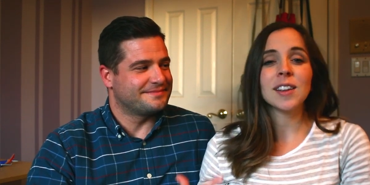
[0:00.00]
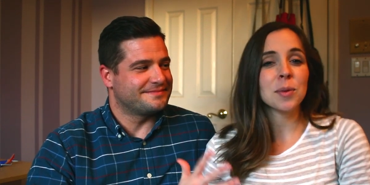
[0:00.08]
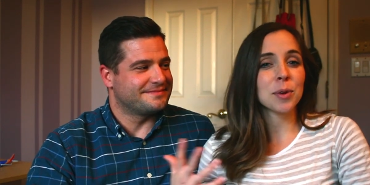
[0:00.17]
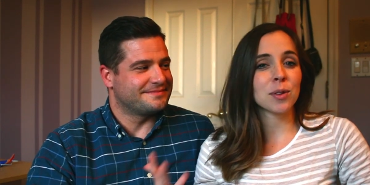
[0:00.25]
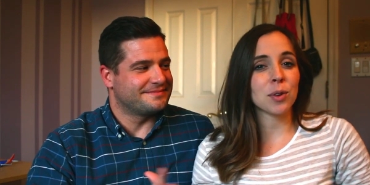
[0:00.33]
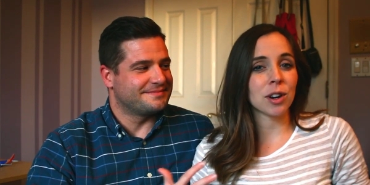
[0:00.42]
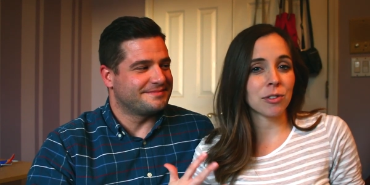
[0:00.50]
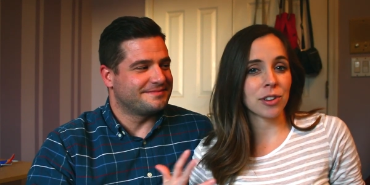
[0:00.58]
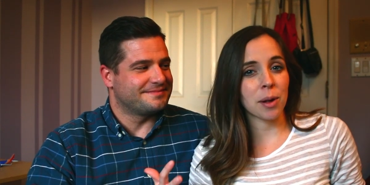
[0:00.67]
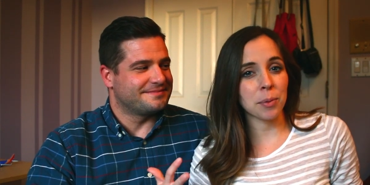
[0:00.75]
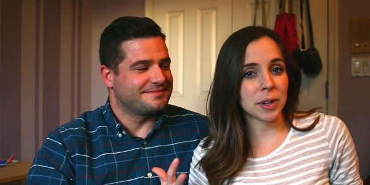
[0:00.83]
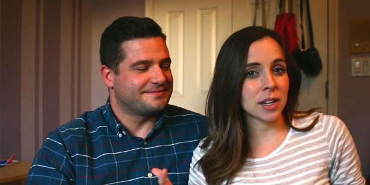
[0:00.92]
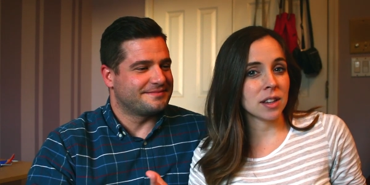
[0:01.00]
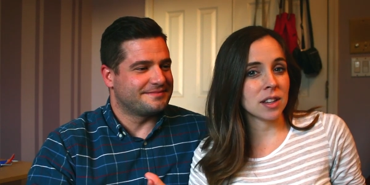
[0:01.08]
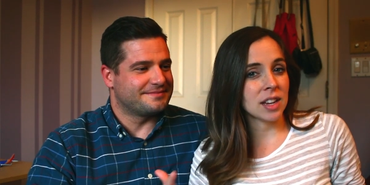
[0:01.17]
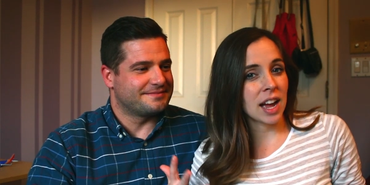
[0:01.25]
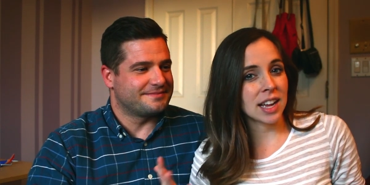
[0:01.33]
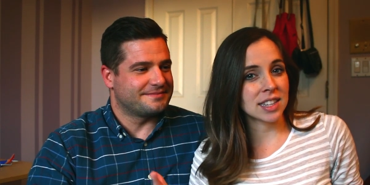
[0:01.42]
Speaker 1: a little bit of what our family
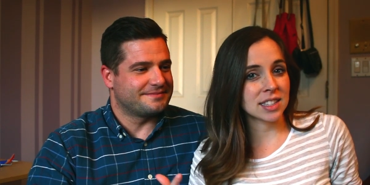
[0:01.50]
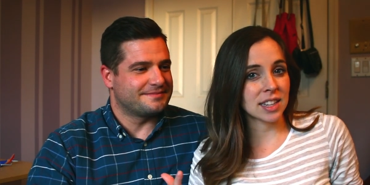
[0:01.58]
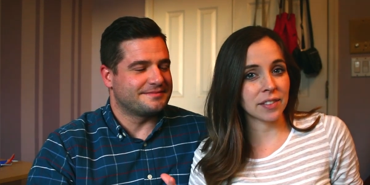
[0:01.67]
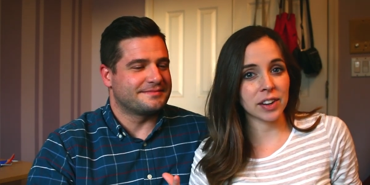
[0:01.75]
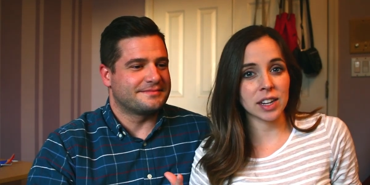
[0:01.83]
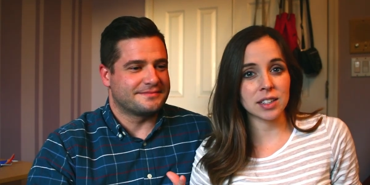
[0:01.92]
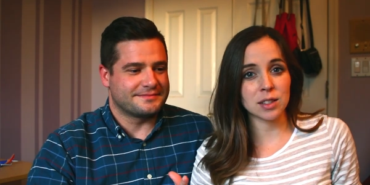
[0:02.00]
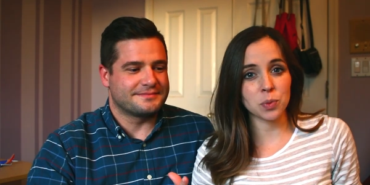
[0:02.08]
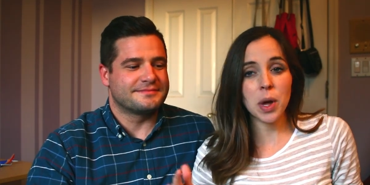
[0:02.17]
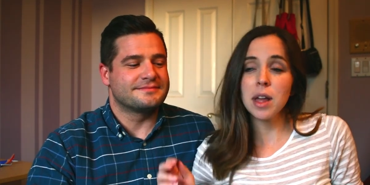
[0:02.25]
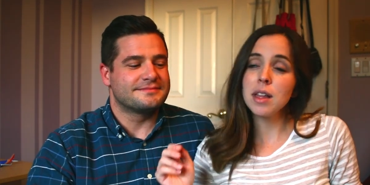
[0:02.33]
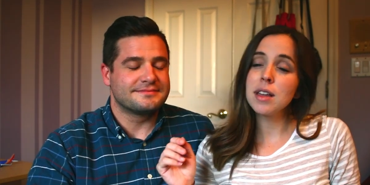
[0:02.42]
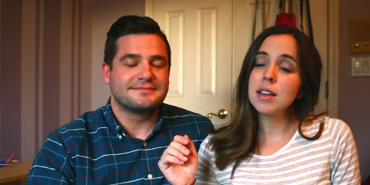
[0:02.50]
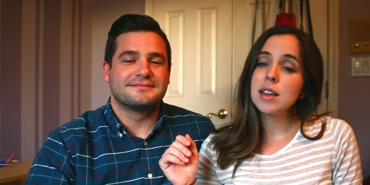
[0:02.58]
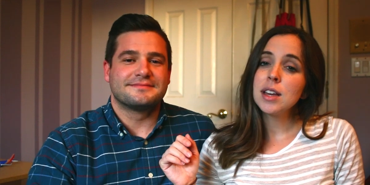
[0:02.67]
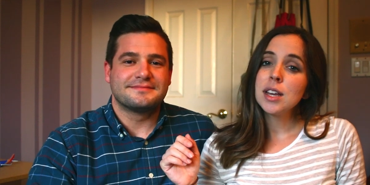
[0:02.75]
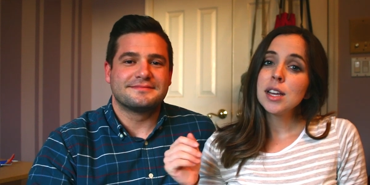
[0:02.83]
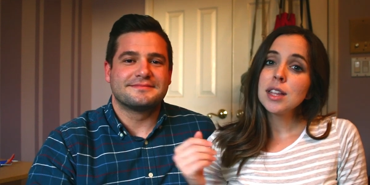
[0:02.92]
has given us as well.
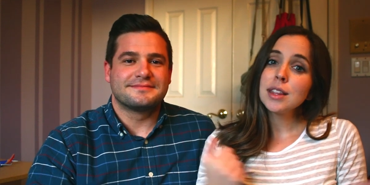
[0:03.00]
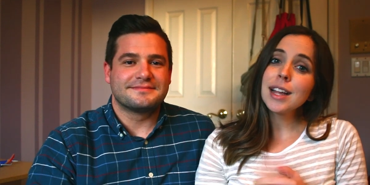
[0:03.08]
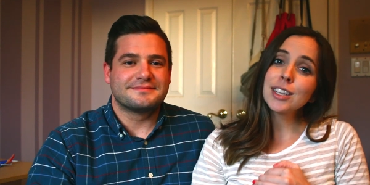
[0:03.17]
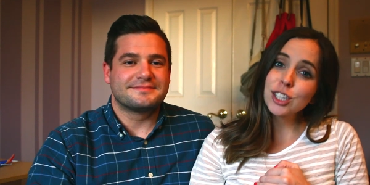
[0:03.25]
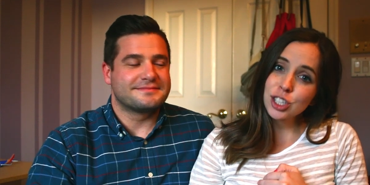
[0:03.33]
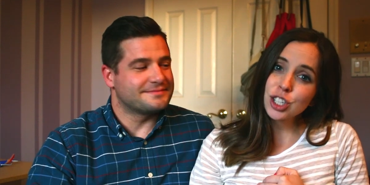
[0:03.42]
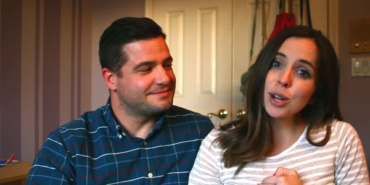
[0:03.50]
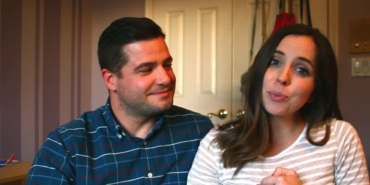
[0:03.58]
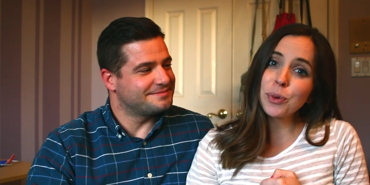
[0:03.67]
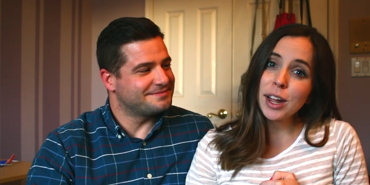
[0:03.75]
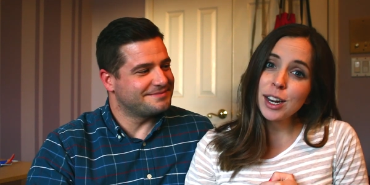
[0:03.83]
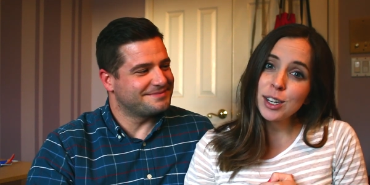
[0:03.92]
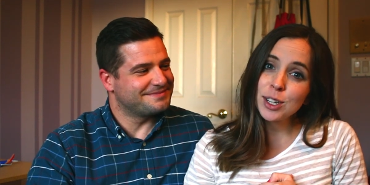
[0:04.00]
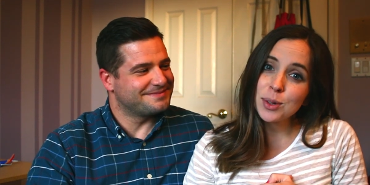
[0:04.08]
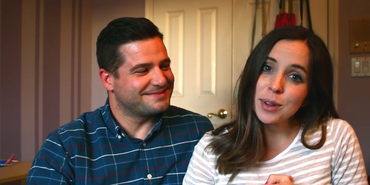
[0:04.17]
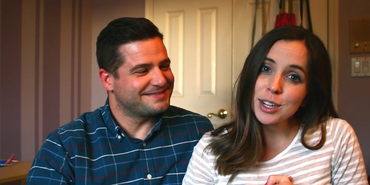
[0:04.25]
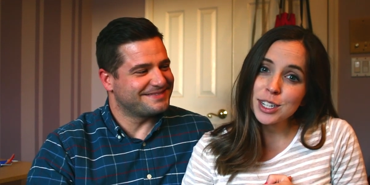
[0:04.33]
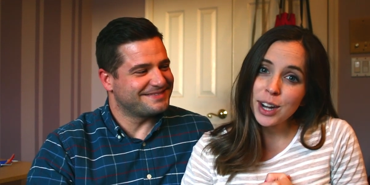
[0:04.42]
Let's jump right into
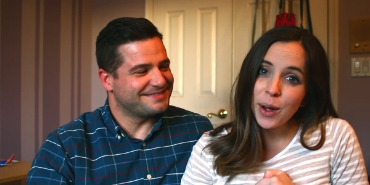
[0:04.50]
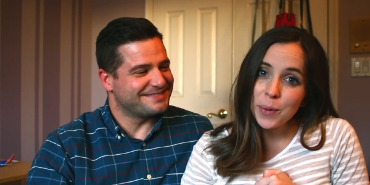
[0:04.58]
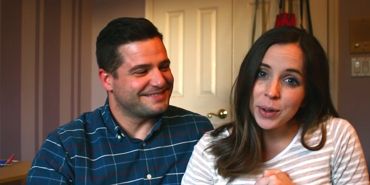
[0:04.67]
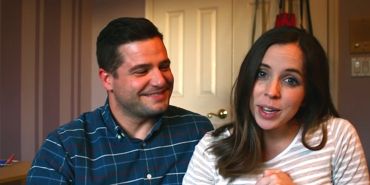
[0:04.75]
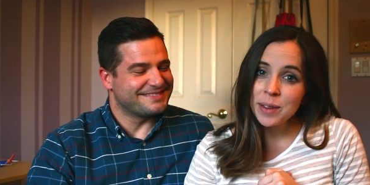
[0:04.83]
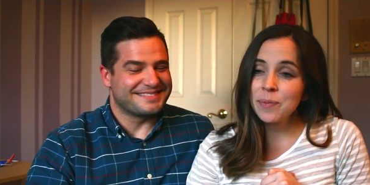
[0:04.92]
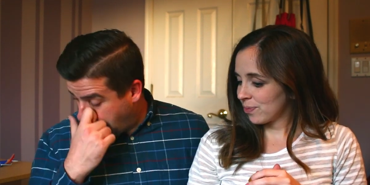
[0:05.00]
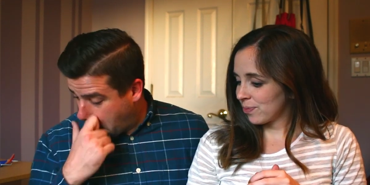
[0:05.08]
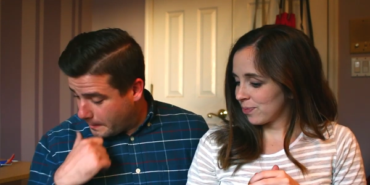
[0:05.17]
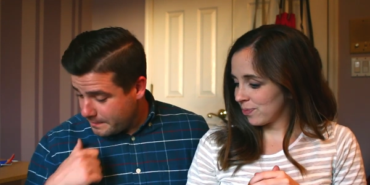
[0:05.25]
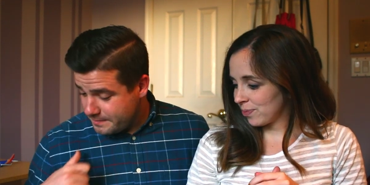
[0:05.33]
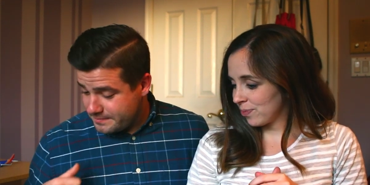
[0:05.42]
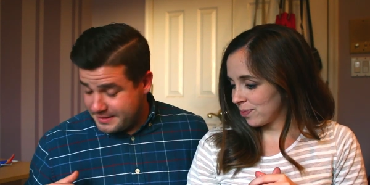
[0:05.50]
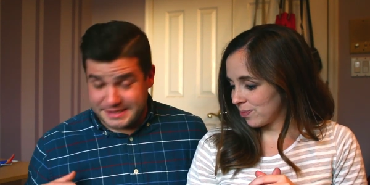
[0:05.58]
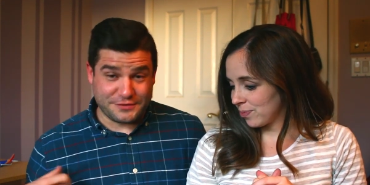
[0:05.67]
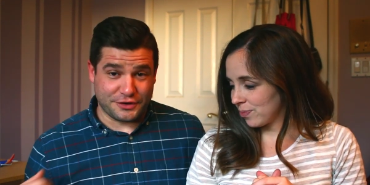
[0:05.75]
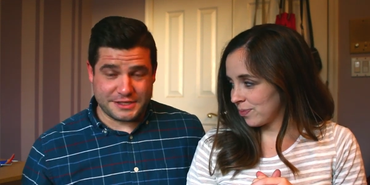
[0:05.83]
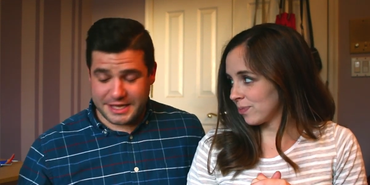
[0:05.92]
it, shall we?
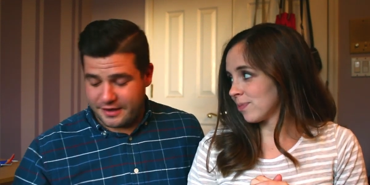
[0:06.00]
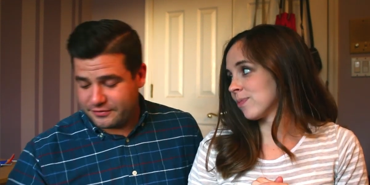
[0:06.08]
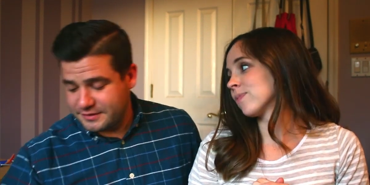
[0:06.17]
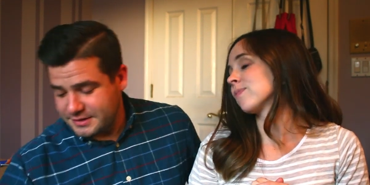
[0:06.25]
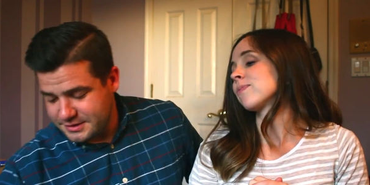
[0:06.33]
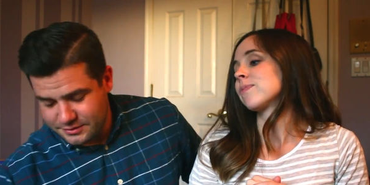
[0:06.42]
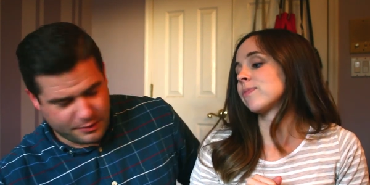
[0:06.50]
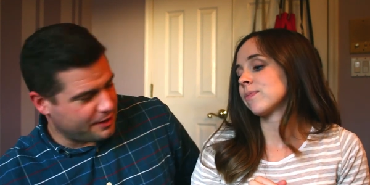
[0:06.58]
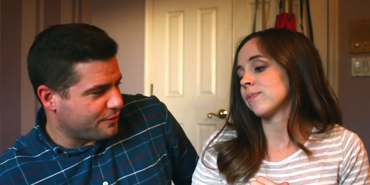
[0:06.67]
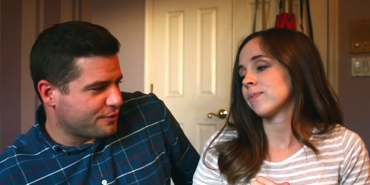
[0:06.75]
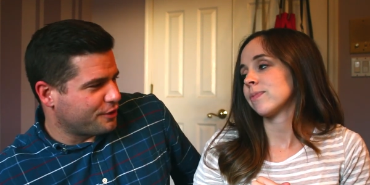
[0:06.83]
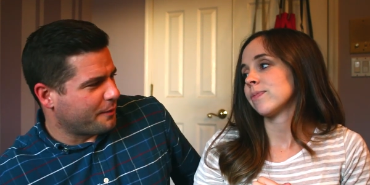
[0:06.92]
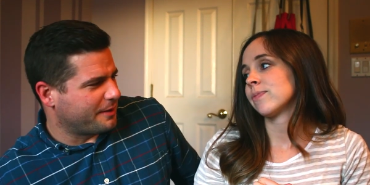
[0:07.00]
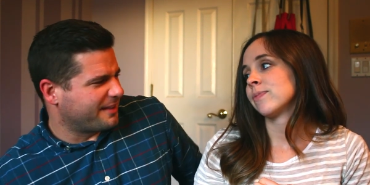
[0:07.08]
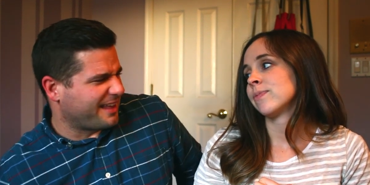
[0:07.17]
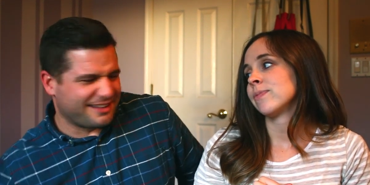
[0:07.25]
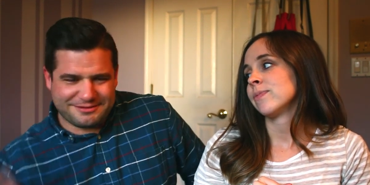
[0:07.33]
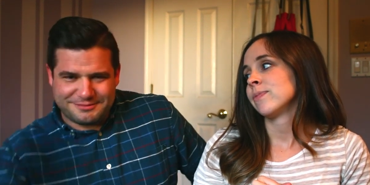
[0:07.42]
Speaker 2: This first gift, what do you want me to
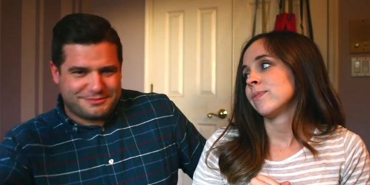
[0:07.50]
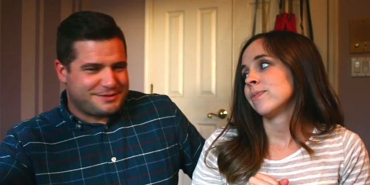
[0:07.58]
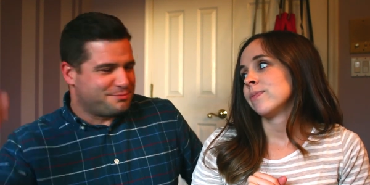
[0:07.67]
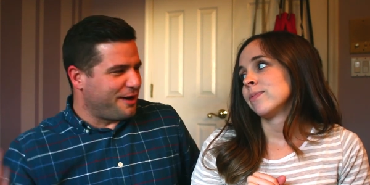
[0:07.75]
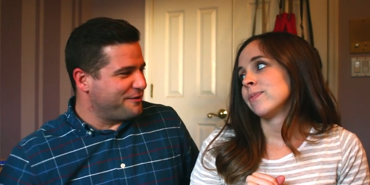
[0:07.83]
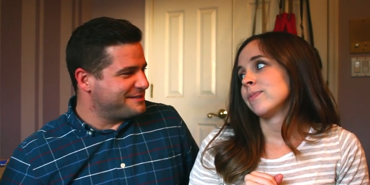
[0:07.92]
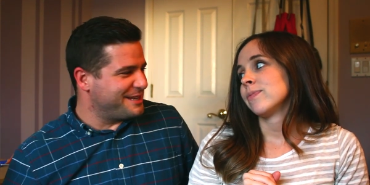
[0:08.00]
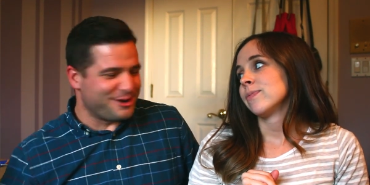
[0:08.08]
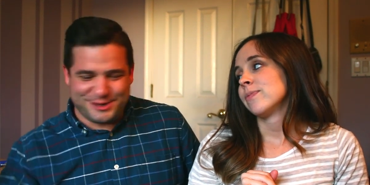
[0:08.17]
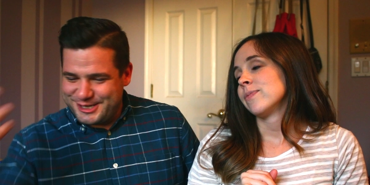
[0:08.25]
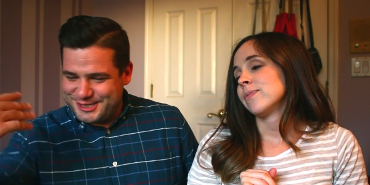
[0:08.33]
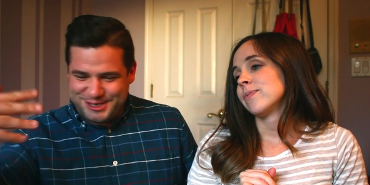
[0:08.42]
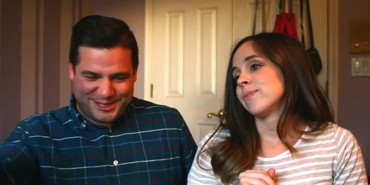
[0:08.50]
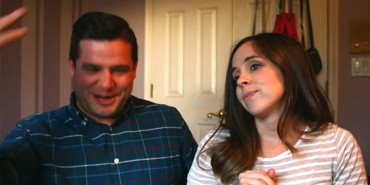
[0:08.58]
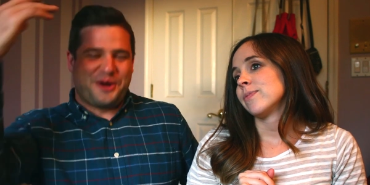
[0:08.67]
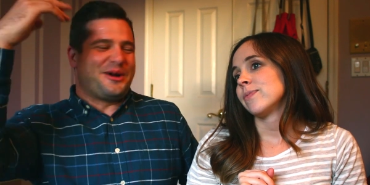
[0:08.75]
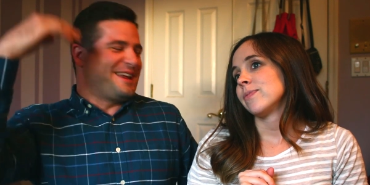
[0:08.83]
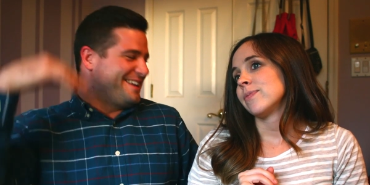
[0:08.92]
like preface it or just
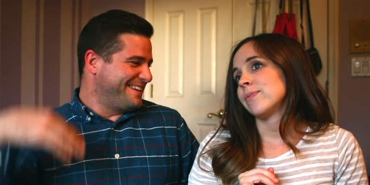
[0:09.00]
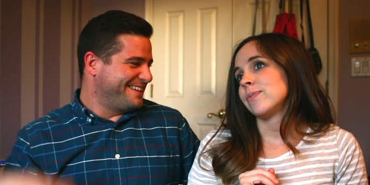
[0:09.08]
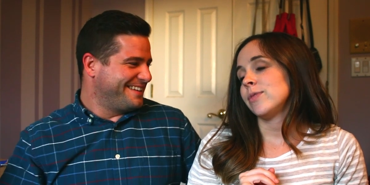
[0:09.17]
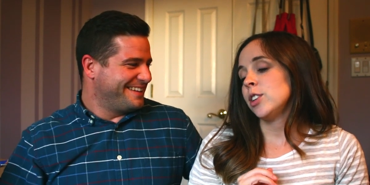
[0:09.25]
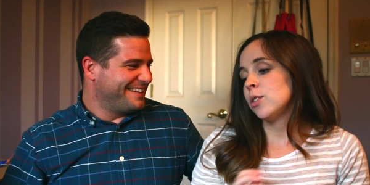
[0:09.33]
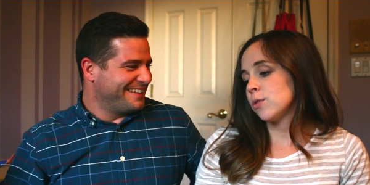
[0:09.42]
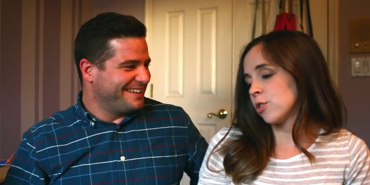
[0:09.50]
show it?
Speaker 1: Just